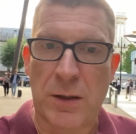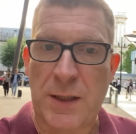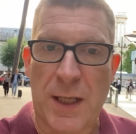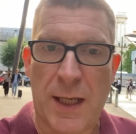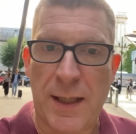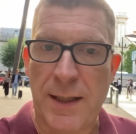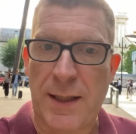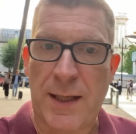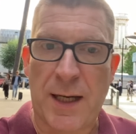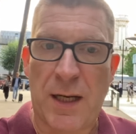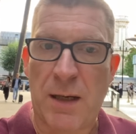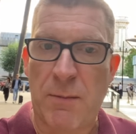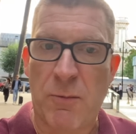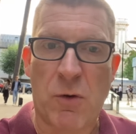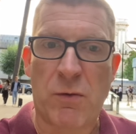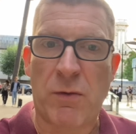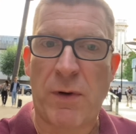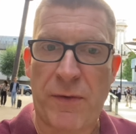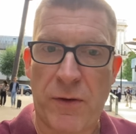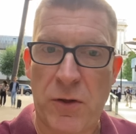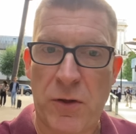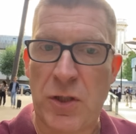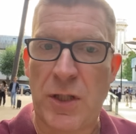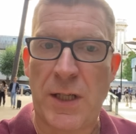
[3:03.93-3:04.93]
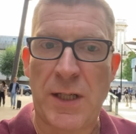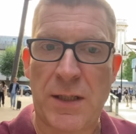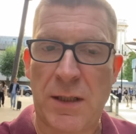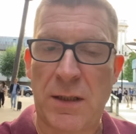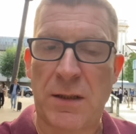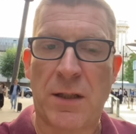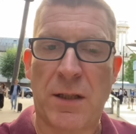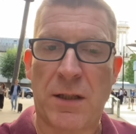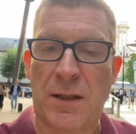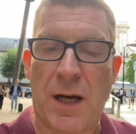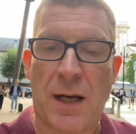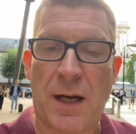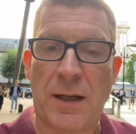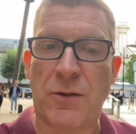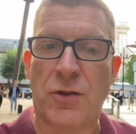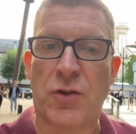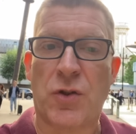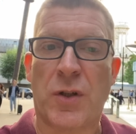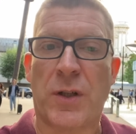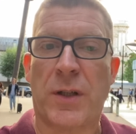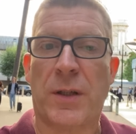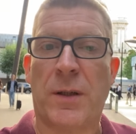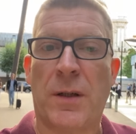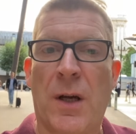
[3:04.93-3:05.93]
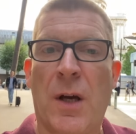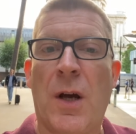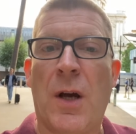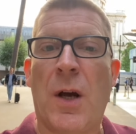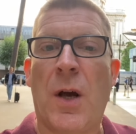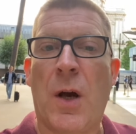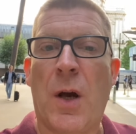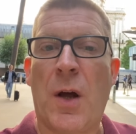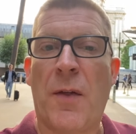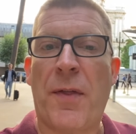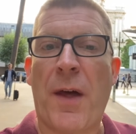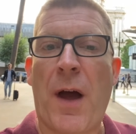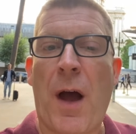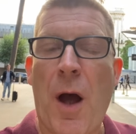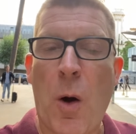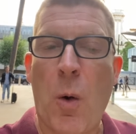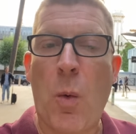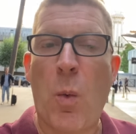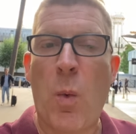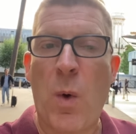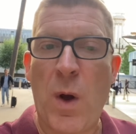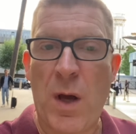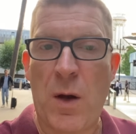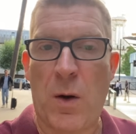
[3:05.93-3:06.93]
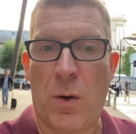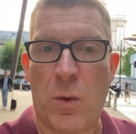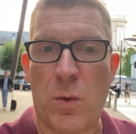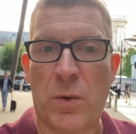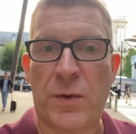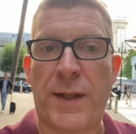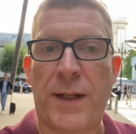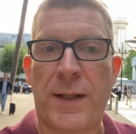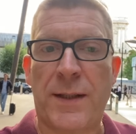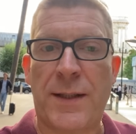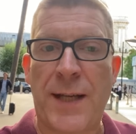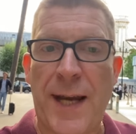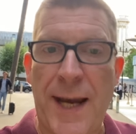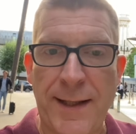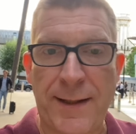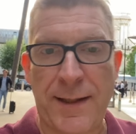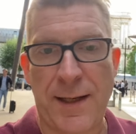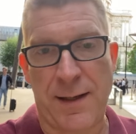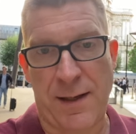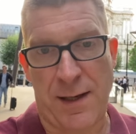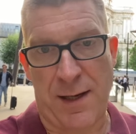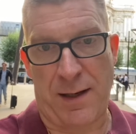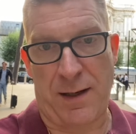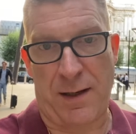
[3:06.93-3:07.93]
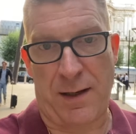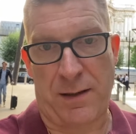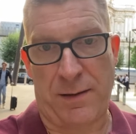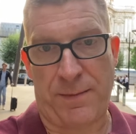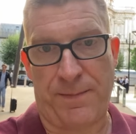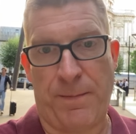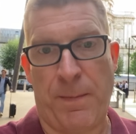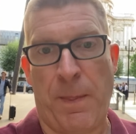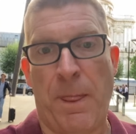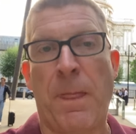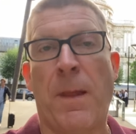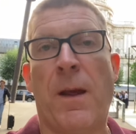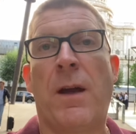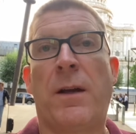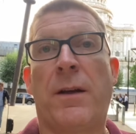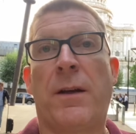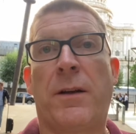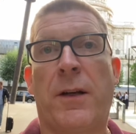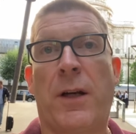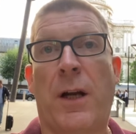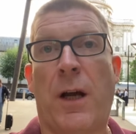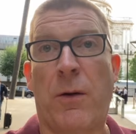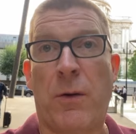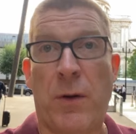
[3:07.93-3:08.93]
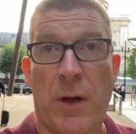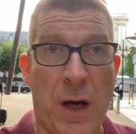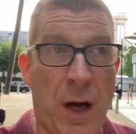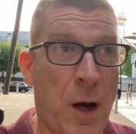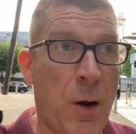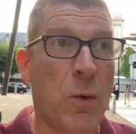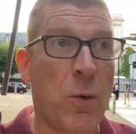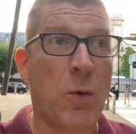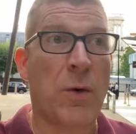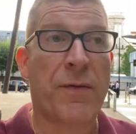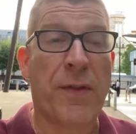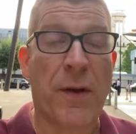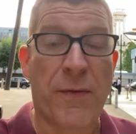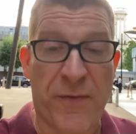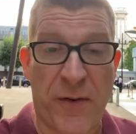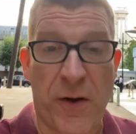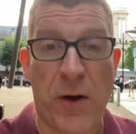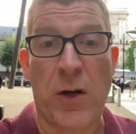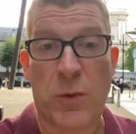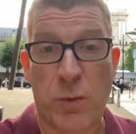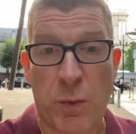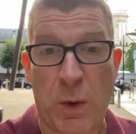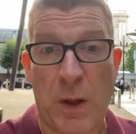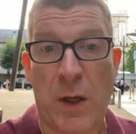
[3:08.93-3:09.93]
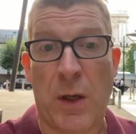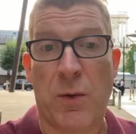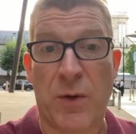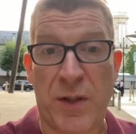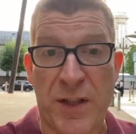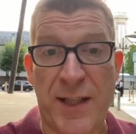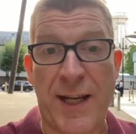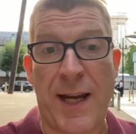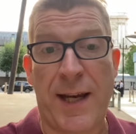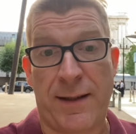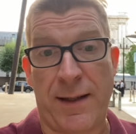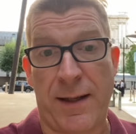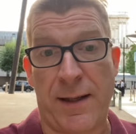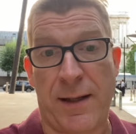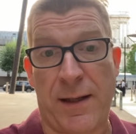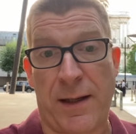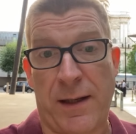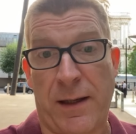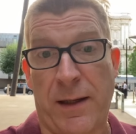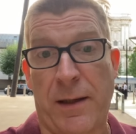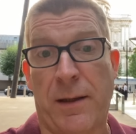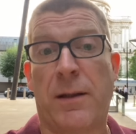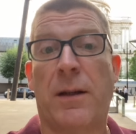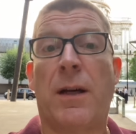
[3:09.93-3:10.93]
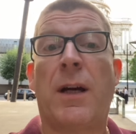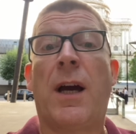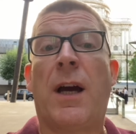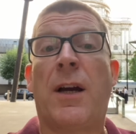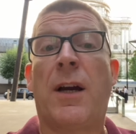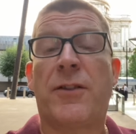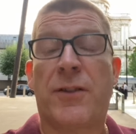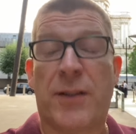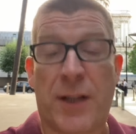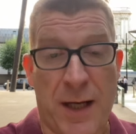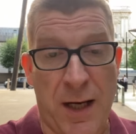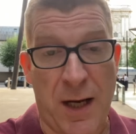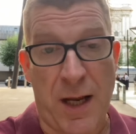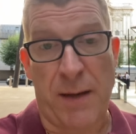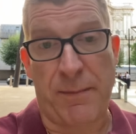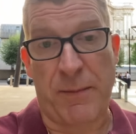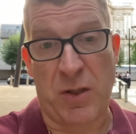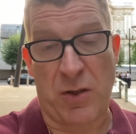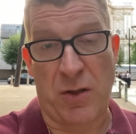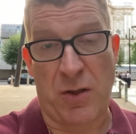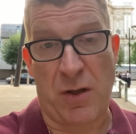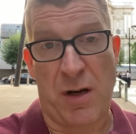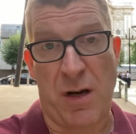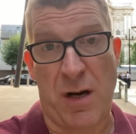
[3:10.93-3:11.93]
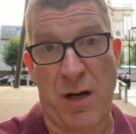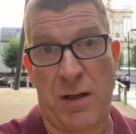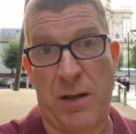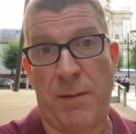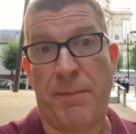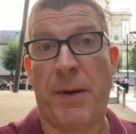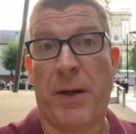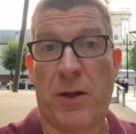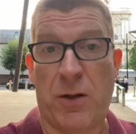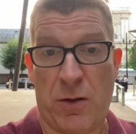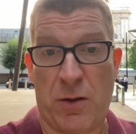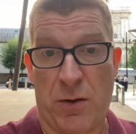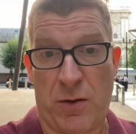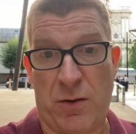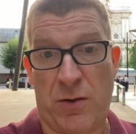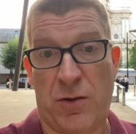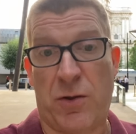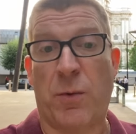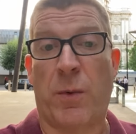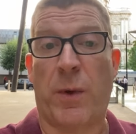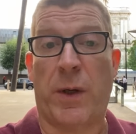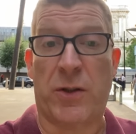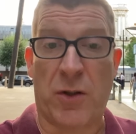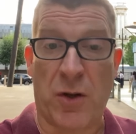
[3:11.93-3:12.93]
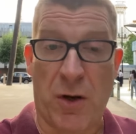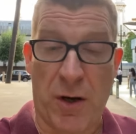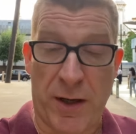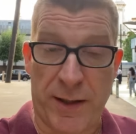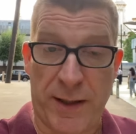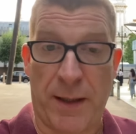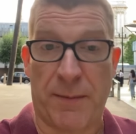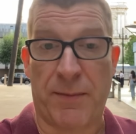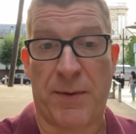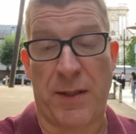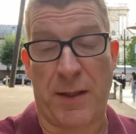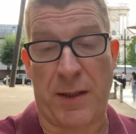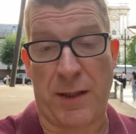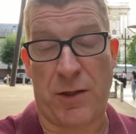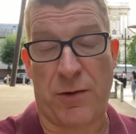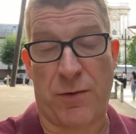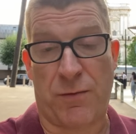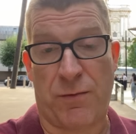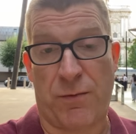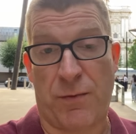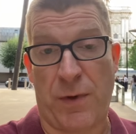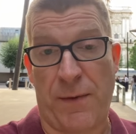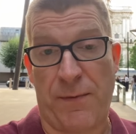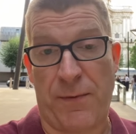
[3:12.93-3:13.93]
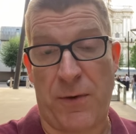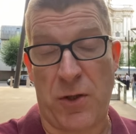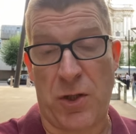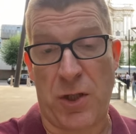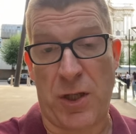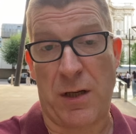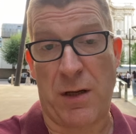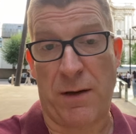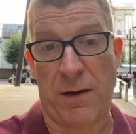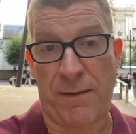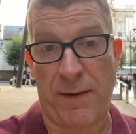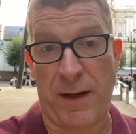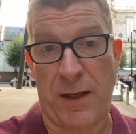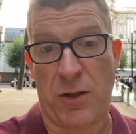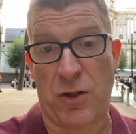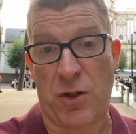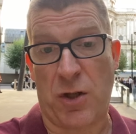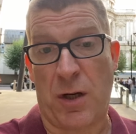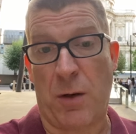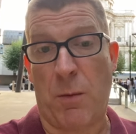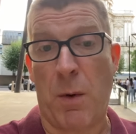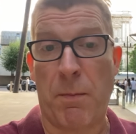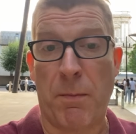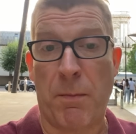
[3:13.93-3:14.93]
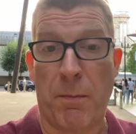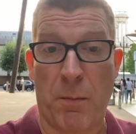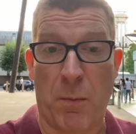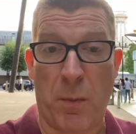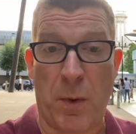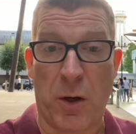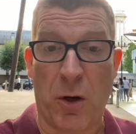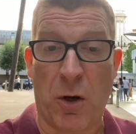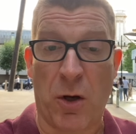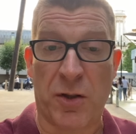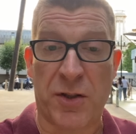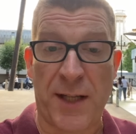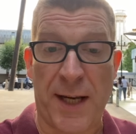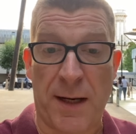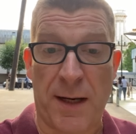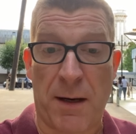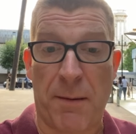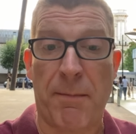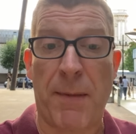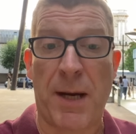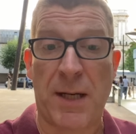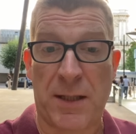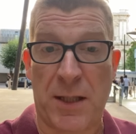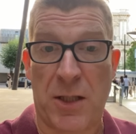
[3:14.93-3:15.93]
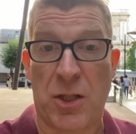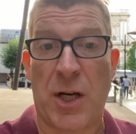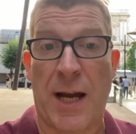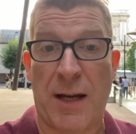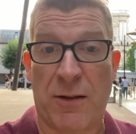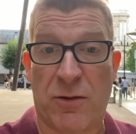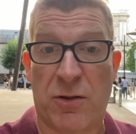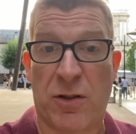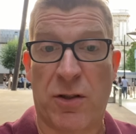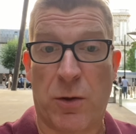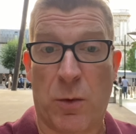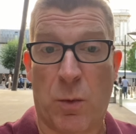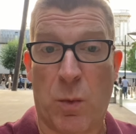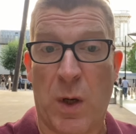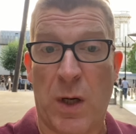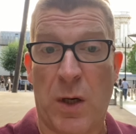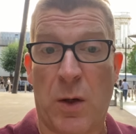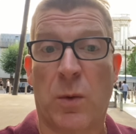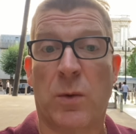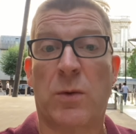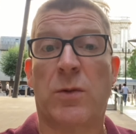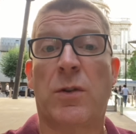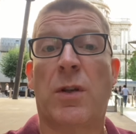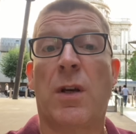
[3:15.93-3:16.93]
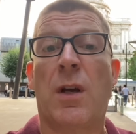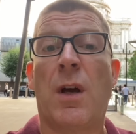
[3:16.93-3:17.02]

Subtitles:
take any more refugees into this country. The whole world is heading here. You know, the whole of the third world is heading here to claim asylum because we're tied up to this refugee convention, and we've got to send a message out to the world.